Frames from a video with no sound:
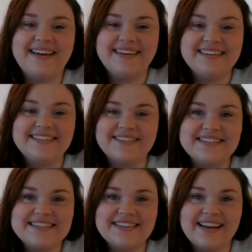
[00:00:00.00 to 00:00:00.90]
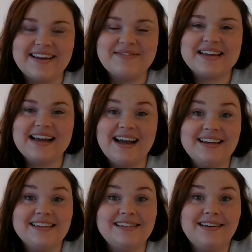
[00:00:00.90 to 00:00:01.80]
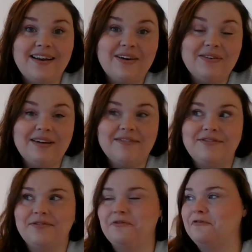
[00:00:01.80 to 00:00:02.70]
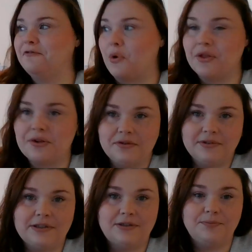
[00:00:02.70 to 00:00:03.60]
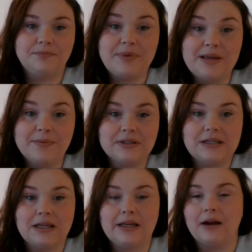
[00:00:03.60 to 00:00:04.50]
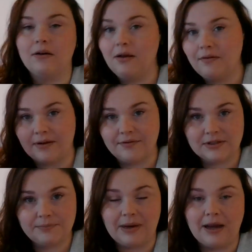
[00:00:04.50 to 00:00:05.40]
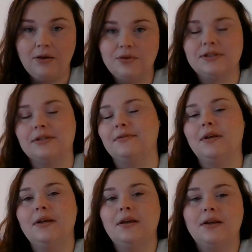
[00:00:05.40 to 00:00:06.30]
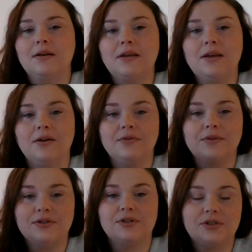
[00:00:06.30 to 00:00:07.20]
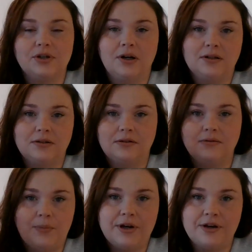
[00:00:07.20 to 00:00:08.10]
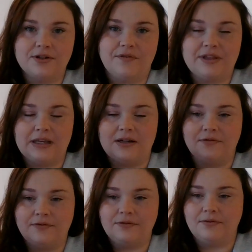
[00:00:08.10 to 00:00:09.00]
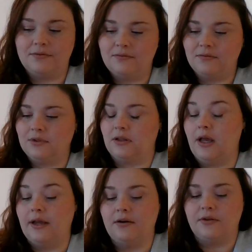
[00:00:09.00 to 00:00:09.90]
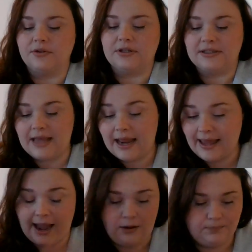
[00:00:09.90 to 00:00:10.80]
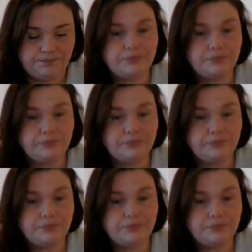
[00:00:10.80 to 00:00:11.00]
I didn't really do that because, you know, I have 4 other little people to take care of. I have a spouse. And, you know, you just start putting yourself at the end of line and all those things. Anyhow,